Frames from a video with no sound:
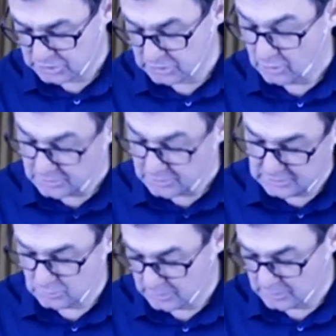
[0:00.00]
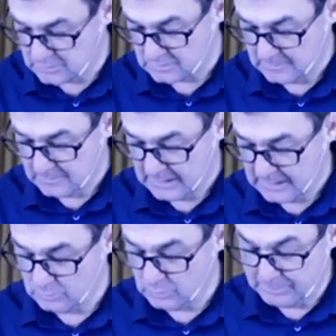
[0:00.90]
in your notes and then we'll
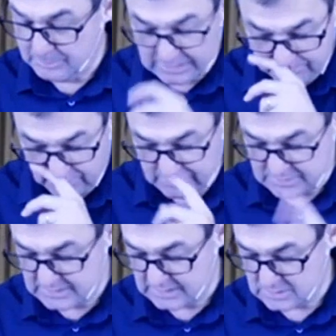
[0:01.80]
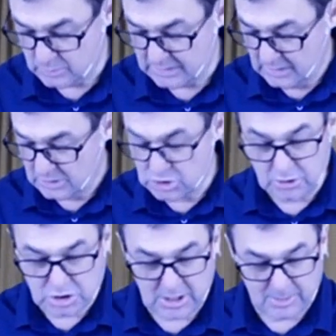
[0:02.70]
pick up on this next week. John chapter
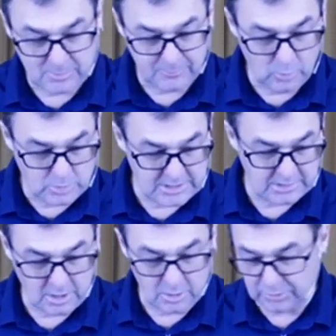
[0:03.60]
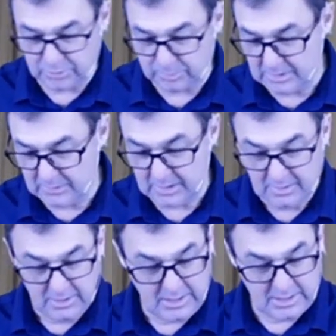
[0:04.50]
14, go with me there. As I
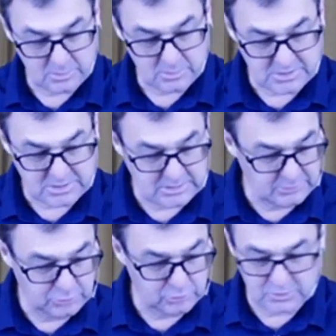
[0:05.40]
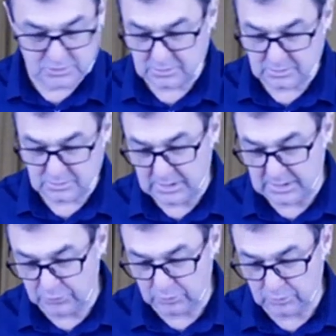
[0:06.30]
was studying through this and reading through
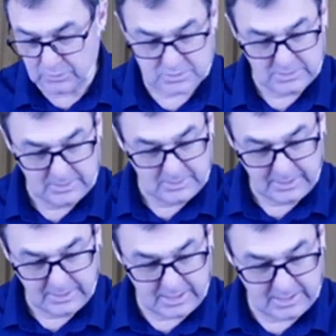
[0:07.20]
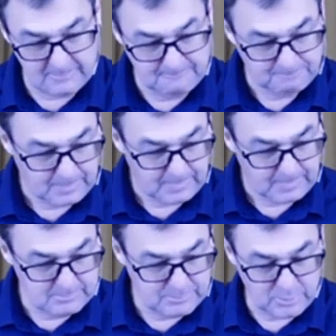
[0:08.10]
this again in
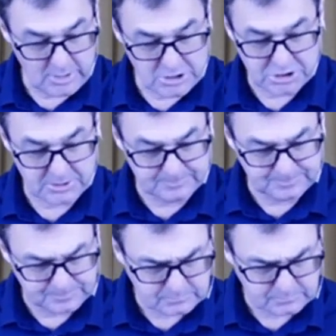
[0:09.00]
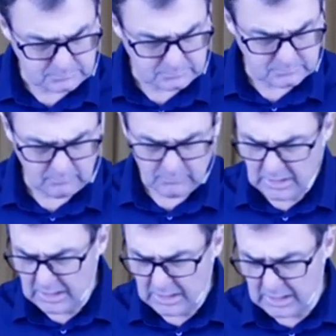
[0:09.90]
preparation, I,
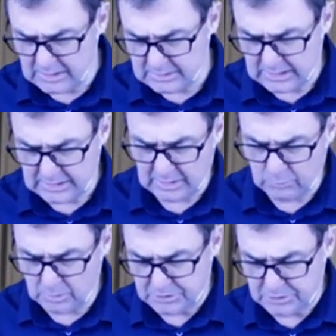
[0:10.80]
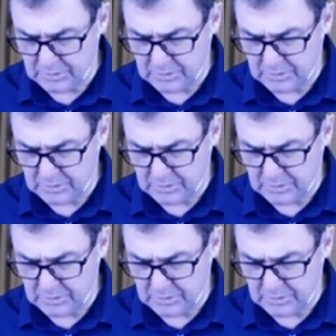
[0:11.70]
I, I wanted to add these